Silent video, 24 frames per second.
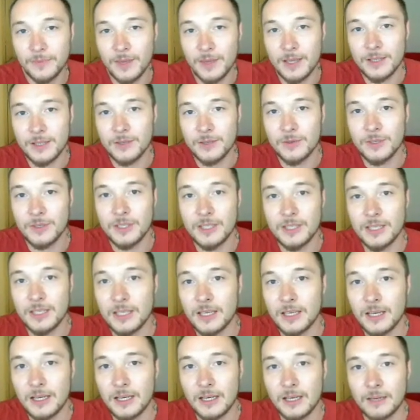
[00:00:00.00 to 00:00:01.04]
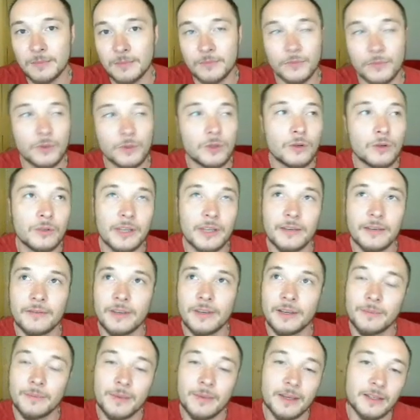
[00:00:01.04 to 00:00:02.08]
As you see, um, we don't have
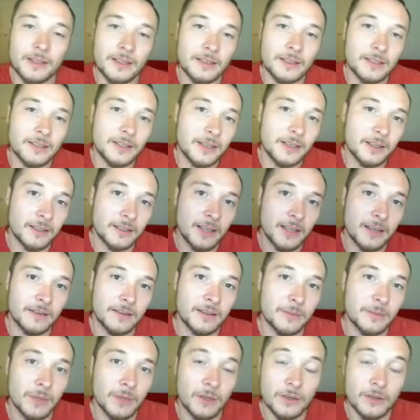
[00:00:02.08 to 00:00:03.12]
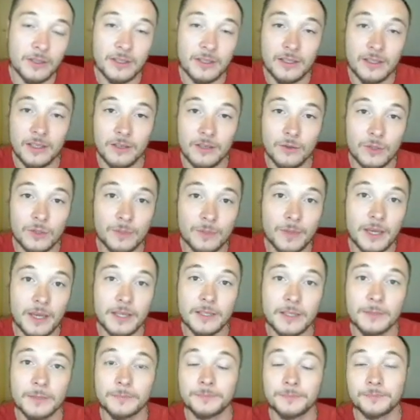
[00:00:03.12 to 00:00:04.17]
any paintings here, nothing because it's a new
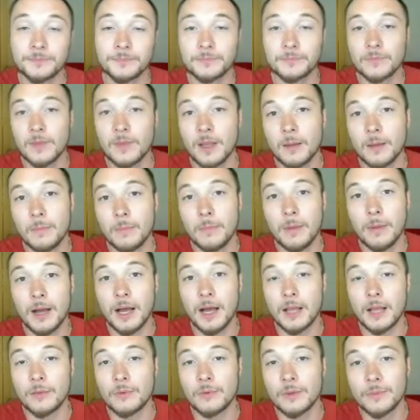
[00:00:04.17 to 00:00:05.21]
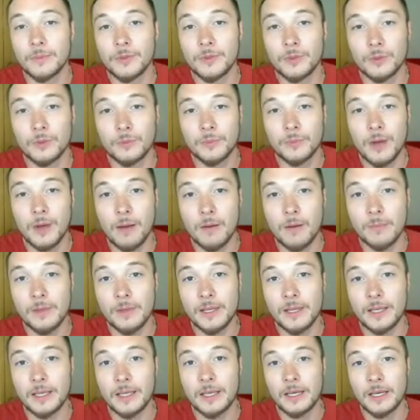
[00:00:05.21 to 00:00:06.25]
space. But we should
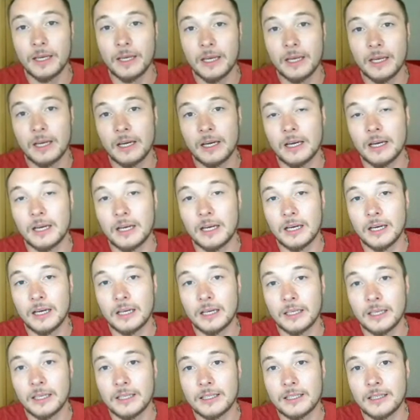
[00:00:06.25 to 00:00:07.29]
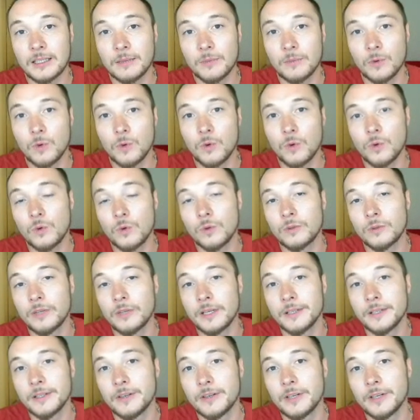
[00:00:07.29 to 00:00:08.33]
probably uh, get some cool
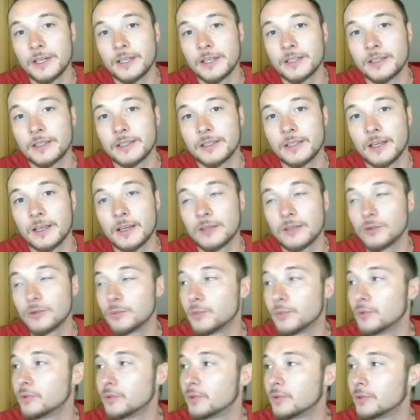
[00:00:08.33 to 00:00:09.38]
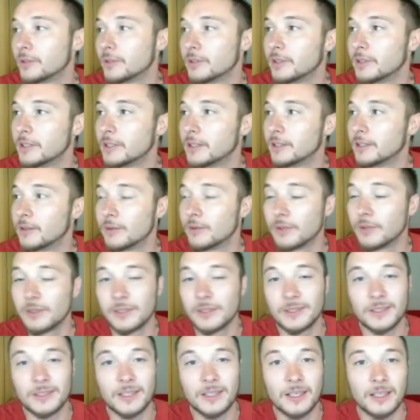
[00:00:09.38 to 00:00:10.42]
renderings uh, to put on uh, on
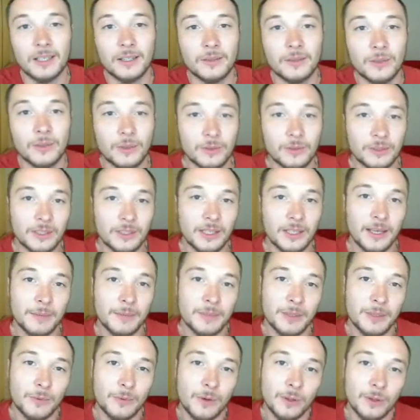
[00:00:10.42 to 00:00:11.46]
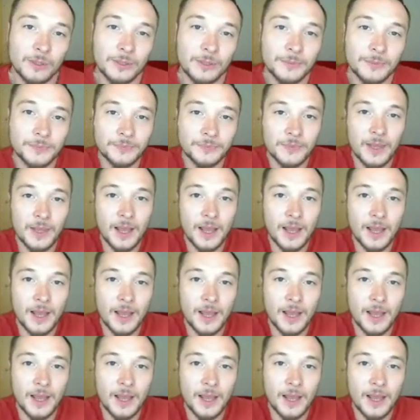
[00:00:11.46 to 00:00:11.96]
this on those empty walls.